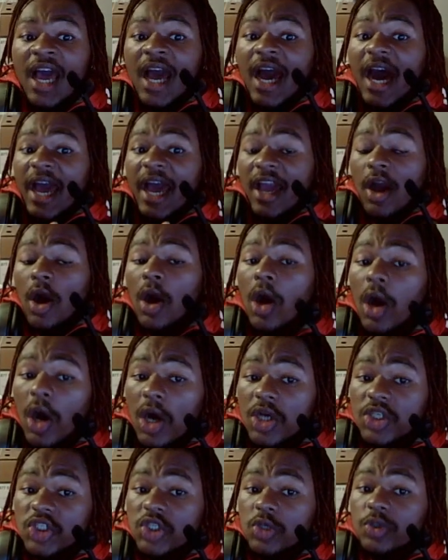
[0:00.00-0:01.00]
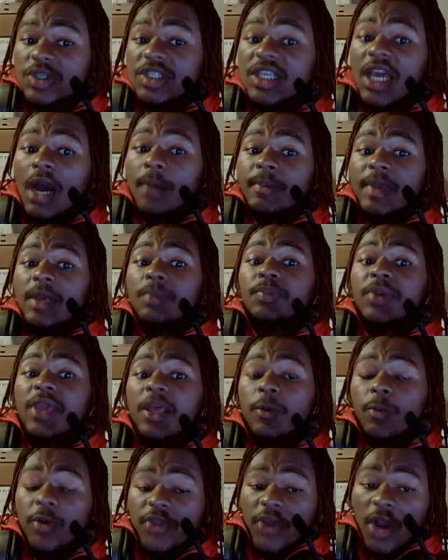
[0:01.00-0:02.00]
I also see how me being
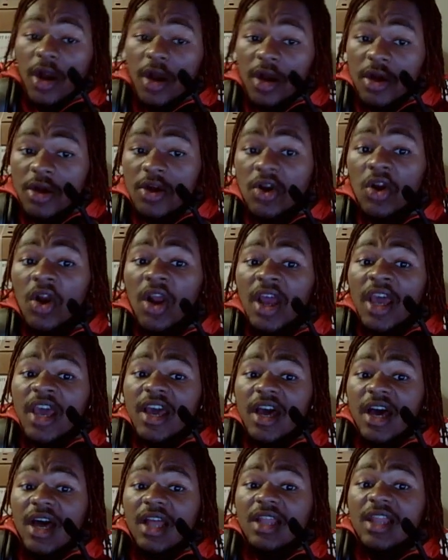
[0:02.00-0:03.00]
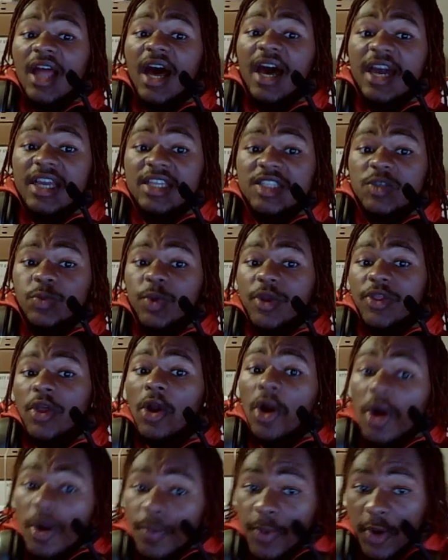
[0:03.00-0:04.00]
with her aligns with
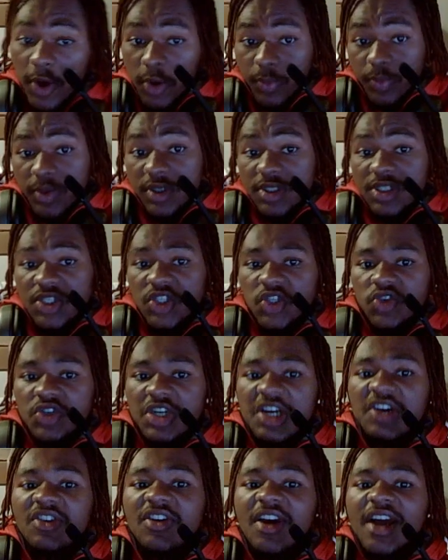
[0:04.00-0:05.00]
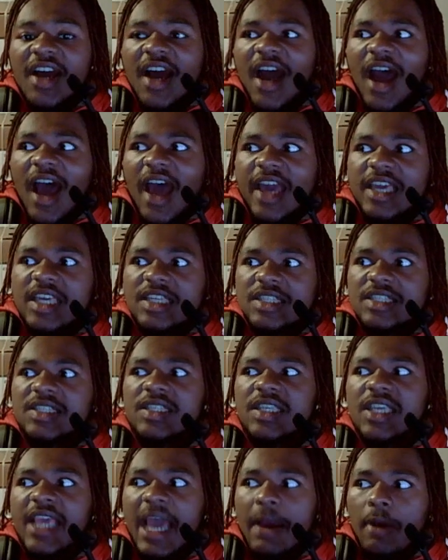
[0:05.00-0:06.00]
her purpose. I can
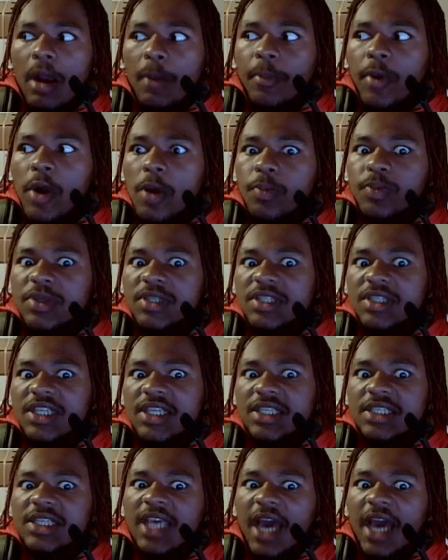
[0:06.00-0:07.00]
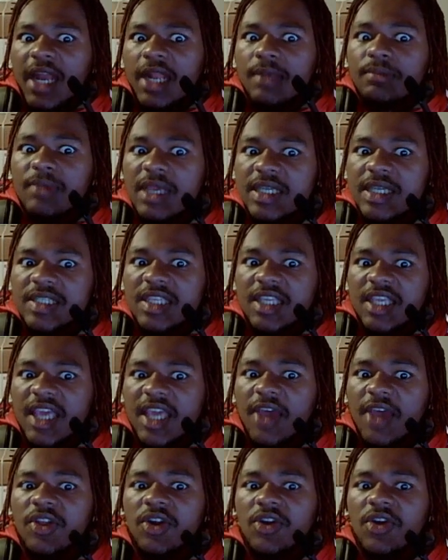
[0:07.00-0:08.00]
see how our purposes kind of mixed
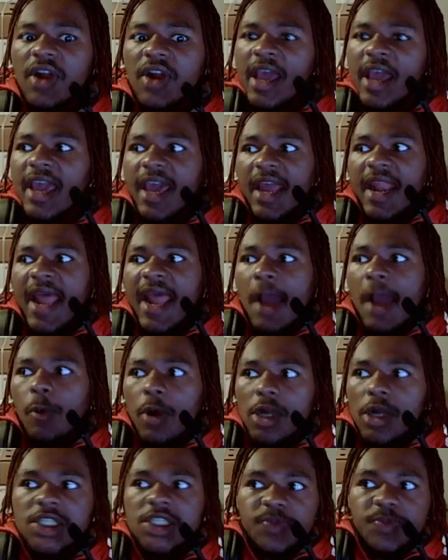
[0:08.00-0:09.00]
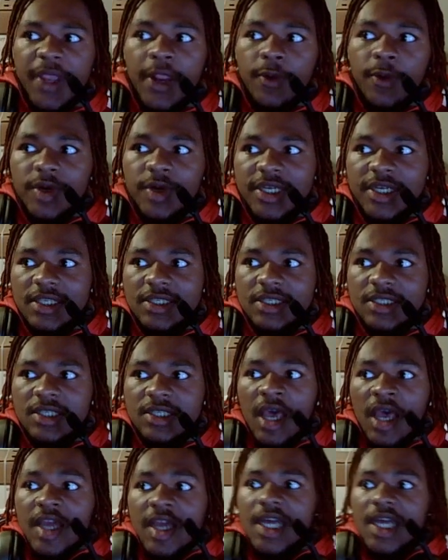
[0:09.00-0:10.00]
together and how our spirits
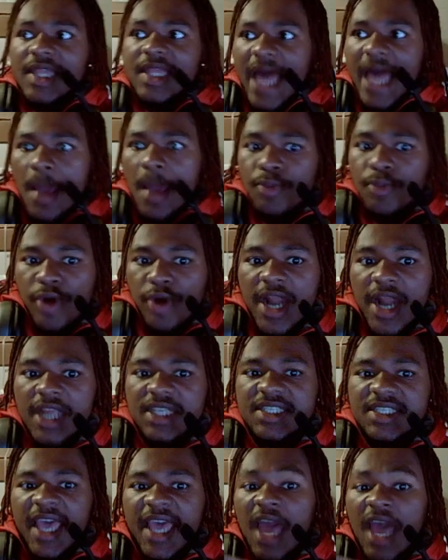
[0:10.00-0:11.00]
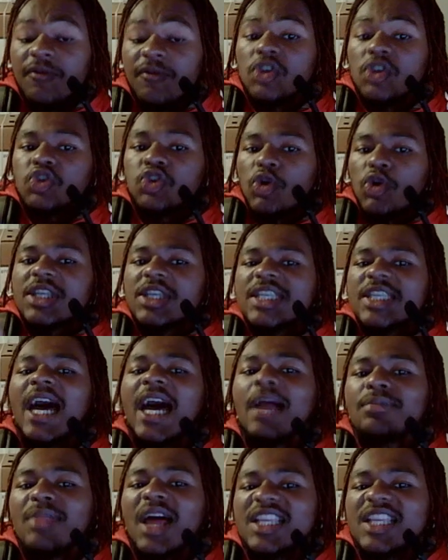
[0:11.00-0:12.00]
collaborated to have a joint
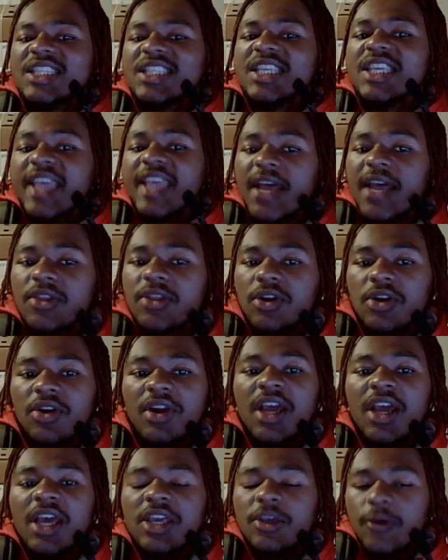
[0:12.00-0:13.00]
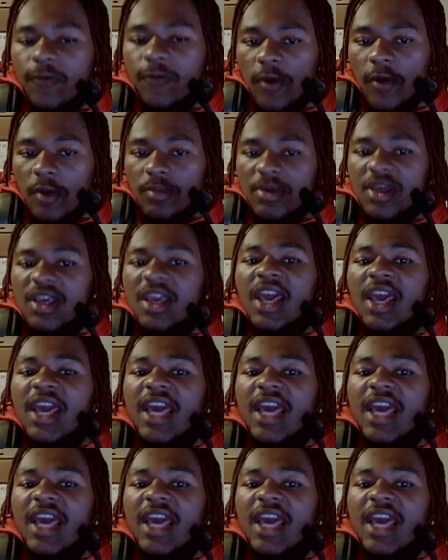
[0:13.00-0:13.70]
timeline together. You feel me?